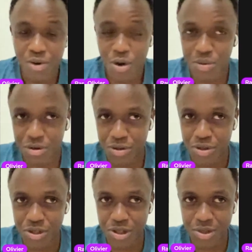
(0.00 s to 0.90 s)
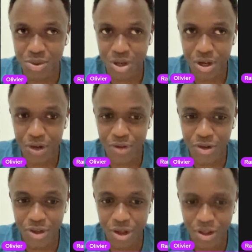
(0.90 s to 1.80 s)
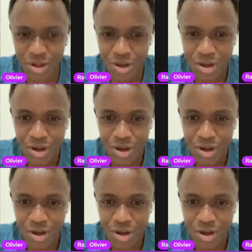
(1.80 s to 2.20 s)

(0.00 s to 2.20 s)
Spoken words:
opportunities as you can, as I said.